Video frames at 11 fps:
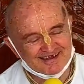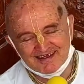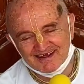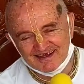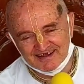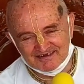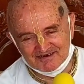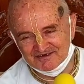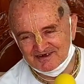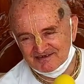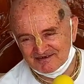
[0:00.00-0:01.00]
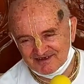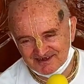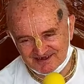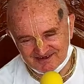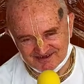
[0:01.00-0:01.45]

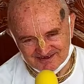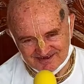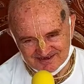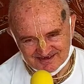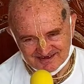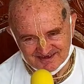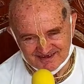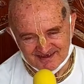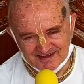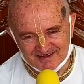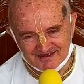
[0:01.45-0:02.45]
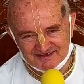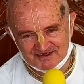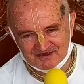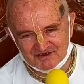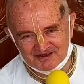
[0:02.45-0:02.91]
Congratulations.
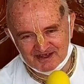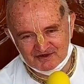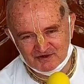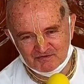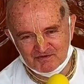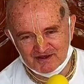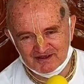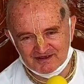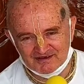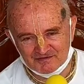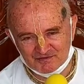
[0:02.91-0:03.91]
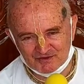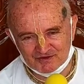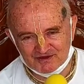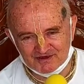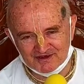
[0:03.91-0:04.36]
So that should be the mood
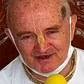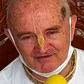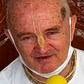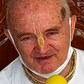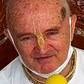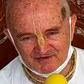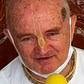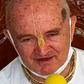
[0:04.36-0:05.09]
of a devotee.